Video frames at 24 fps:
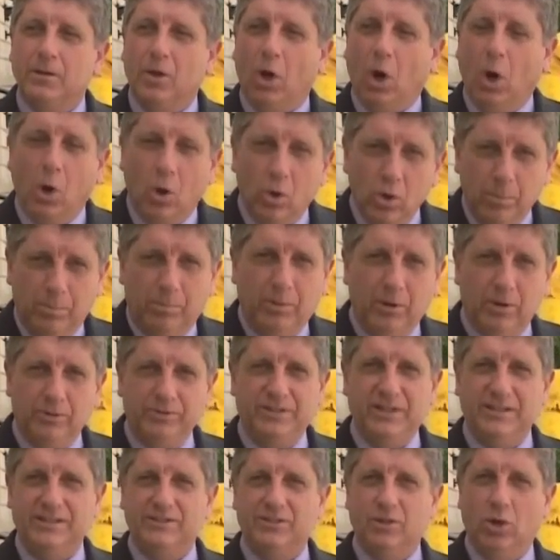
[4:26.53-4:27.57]
hold a
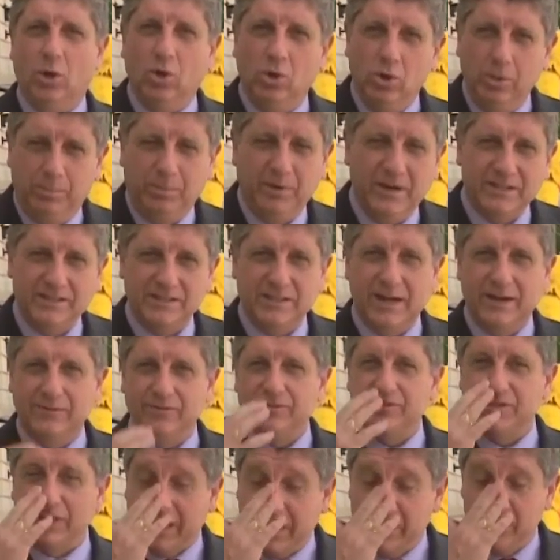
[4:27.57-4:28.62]
protest, hold a press
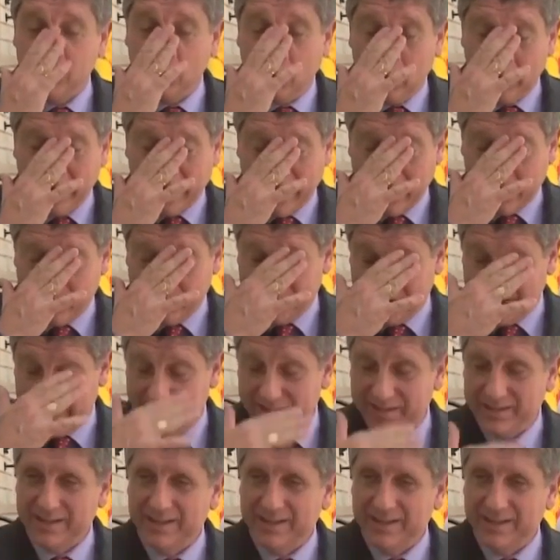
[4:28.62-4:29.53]
conference in your area,